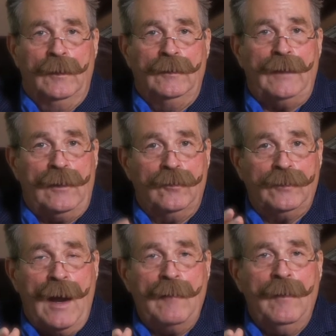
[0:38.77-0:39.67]
Take your
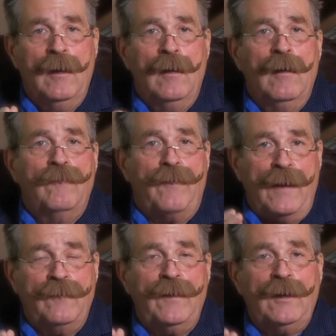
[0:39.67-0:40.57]
time,
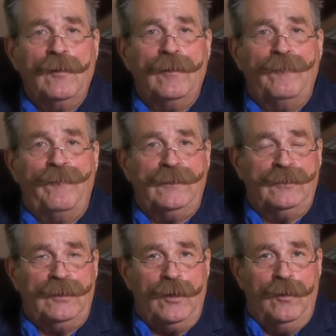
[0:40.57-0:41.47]
find the video that fits
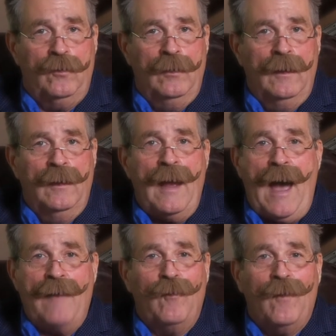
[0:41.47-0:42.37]
to you,
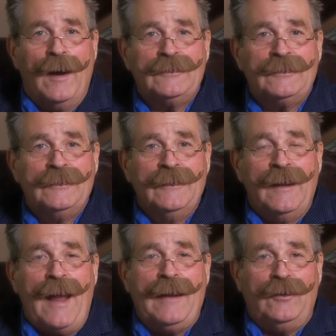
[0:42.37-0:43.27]
have a watch,
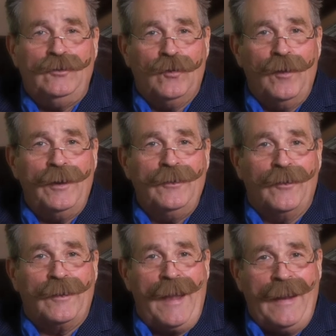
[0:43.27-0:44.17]
and enjoy
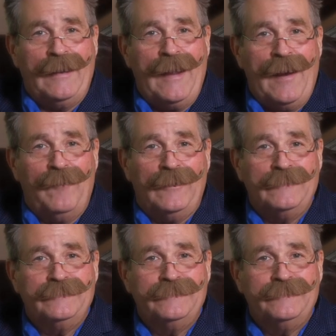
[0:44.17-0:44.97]
your Canon camera.